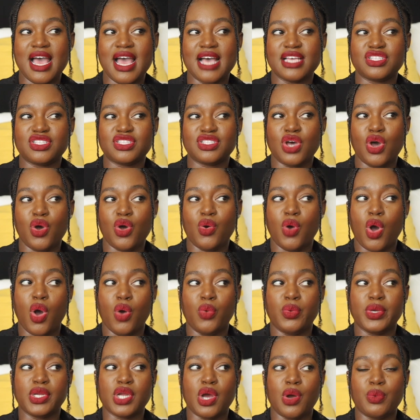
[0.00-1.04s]
as though, oh,
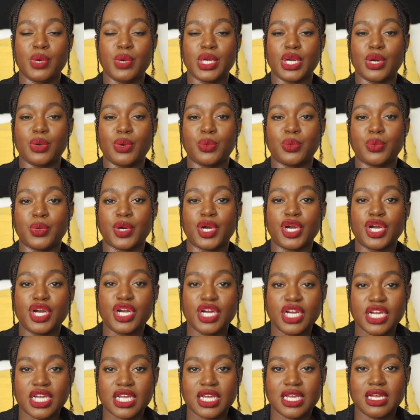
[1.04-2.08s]
we don't wanna
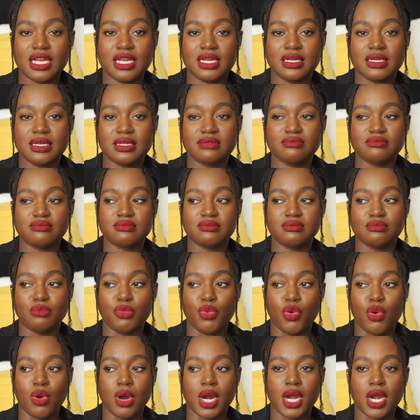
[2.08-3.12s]
work
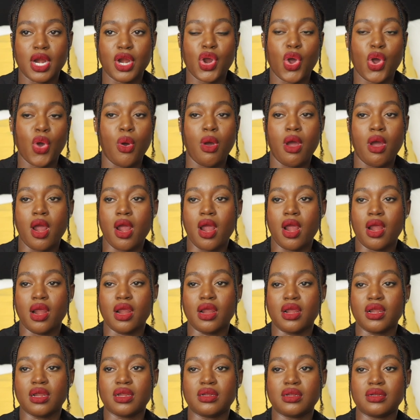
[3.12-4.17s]
more
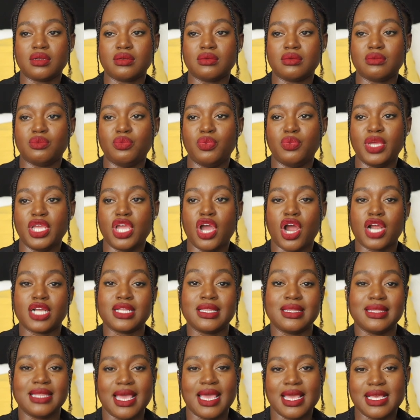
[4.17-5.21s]
or we are
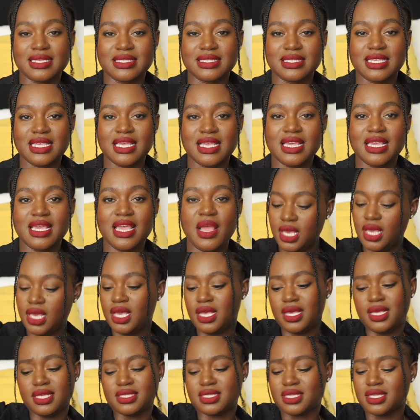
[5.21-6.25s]
lazy.
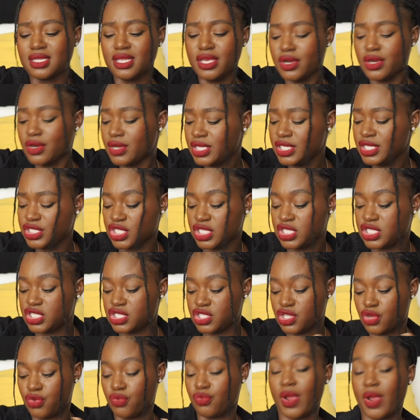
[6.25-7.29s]
It's literally just
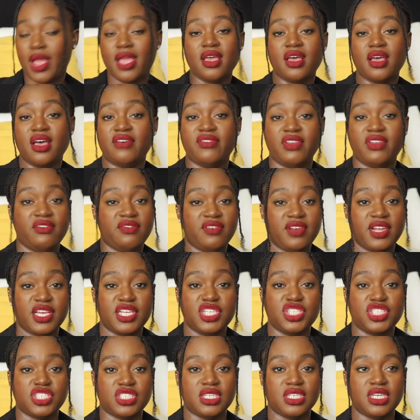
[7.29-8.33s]
the rate of
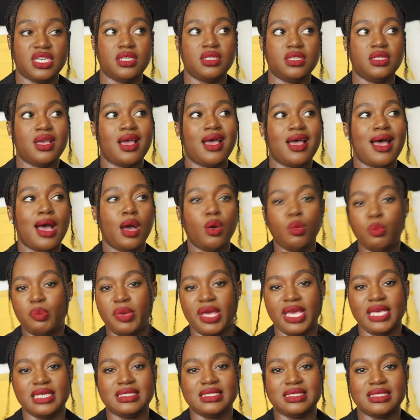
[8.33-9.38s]
inflation
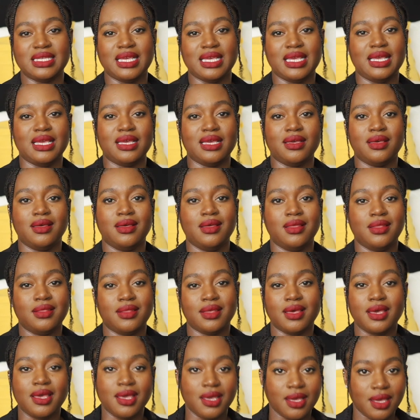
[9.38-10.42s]
outpacing
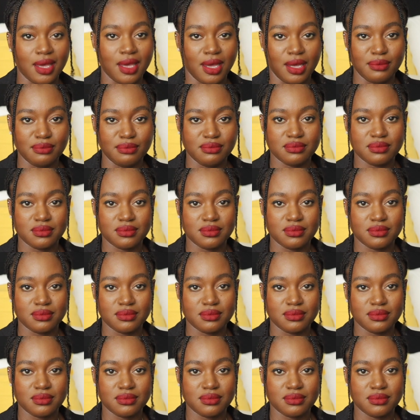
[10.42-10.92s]
the income,